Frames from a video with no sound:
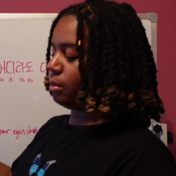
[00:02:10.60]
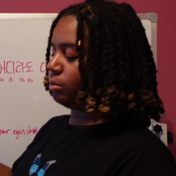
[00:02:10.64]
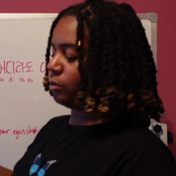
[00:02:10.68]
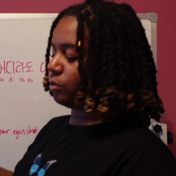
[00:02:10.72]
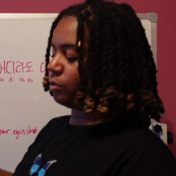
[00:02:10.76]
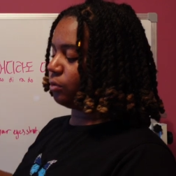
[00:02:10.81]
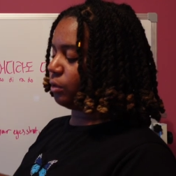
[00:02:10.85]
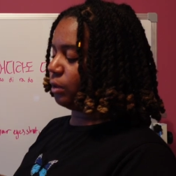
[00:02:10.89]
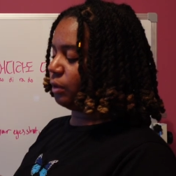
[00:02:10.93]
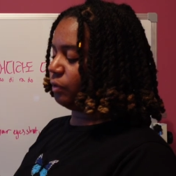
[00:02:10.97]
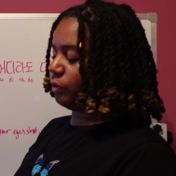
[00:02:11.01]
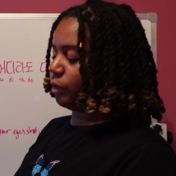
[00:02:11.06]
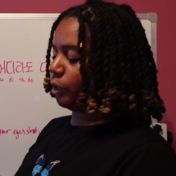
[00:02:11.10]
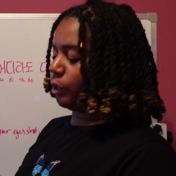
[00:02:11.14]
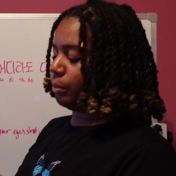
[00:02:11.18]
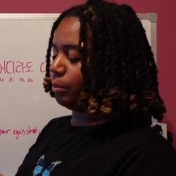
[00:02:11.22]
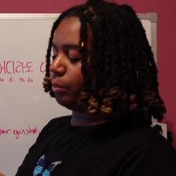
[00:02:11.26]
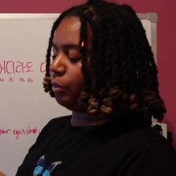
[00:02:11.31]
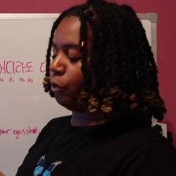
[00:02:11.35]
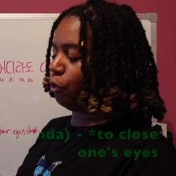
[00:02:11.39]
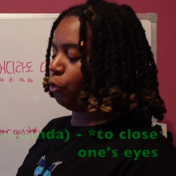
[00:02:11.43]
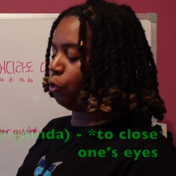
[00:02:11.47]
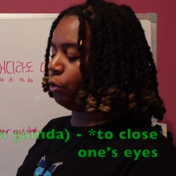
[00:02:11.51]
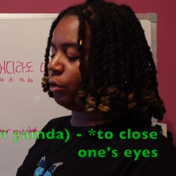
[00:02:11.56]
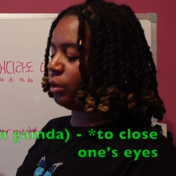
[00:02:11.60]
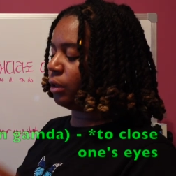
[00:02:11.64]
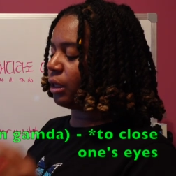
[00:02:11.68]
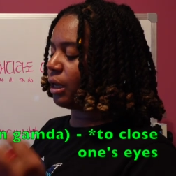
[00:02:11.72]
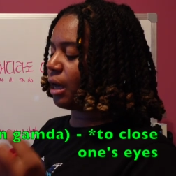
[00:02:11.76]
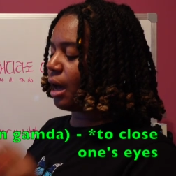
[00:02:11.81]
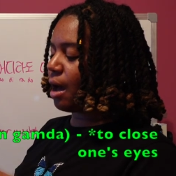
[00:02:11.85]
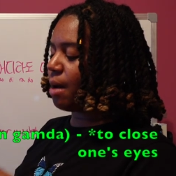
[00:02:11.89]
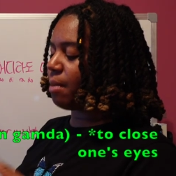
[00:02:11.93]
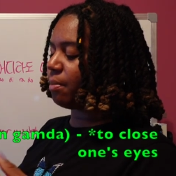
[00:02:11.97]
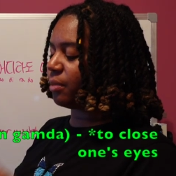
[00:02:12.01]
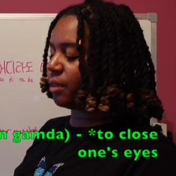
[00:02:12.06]
comes from the verb nun
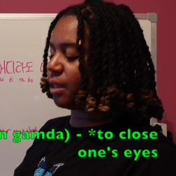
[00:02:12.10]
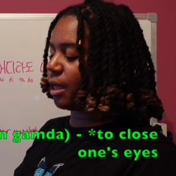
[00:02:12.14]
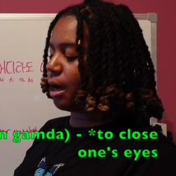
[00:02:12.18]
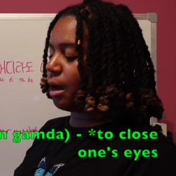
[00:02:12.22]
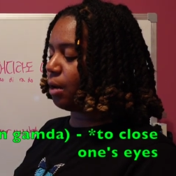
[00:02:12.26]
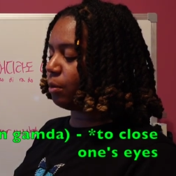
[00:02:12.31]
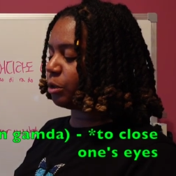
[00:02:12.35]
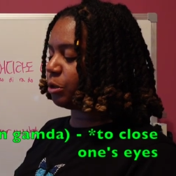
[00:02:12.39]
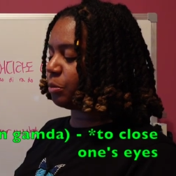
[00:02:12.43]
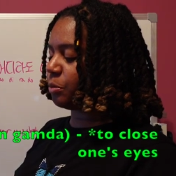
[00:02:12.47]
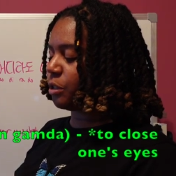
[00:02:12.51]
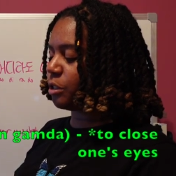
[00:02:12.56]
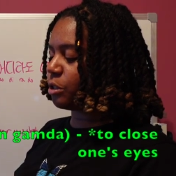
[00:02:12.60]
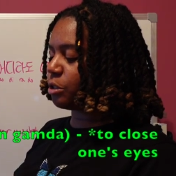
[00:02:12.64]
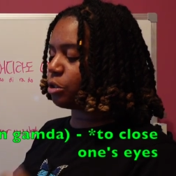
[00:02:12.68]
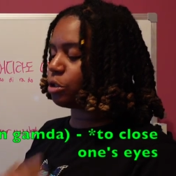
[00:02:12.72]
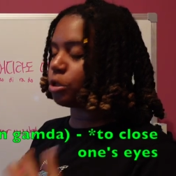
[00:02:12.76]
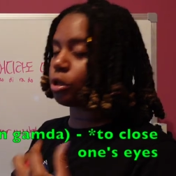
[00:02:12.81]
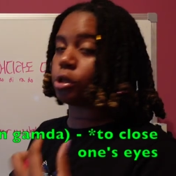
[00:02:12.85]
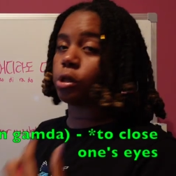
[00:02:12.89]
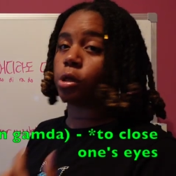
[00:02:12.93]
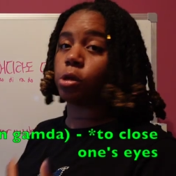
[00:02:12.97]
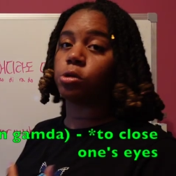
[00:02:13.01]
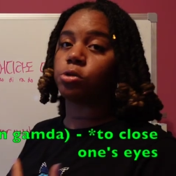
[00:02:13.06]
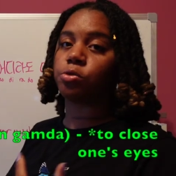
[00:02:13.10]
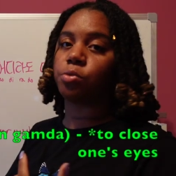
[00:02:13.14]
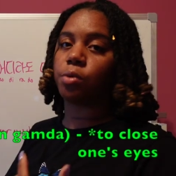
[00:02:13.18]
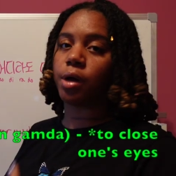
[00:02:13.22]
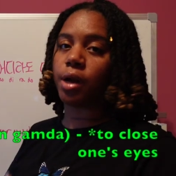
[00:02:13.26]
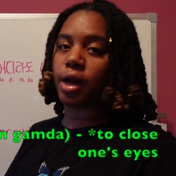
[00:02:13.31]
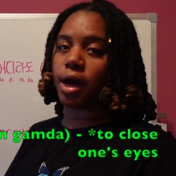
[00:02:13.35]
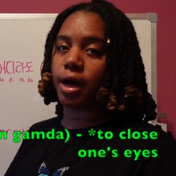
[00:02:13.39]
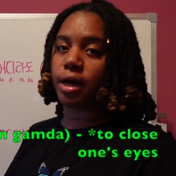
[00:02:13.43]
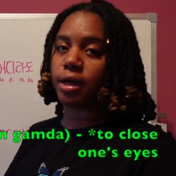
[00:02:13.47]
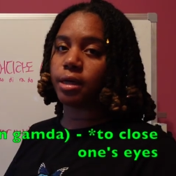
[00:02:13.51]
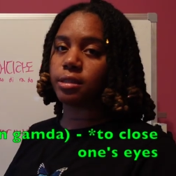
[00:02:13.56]
kamda, which means to close
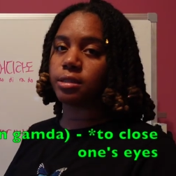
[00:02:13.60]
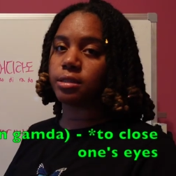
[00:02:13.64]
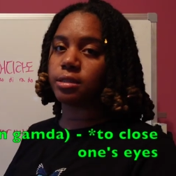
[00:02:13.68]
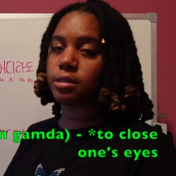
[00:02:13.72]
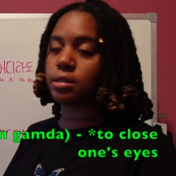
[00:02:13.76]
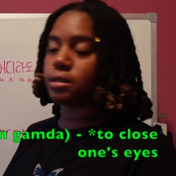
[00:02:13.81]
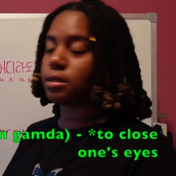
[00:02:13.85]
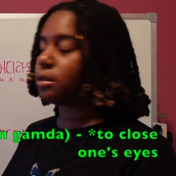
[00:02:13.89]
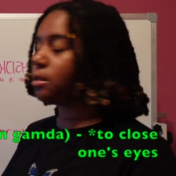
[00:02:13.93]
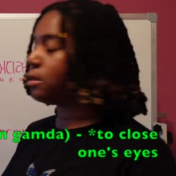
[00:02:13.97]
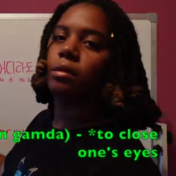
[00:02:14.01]
one's eyes.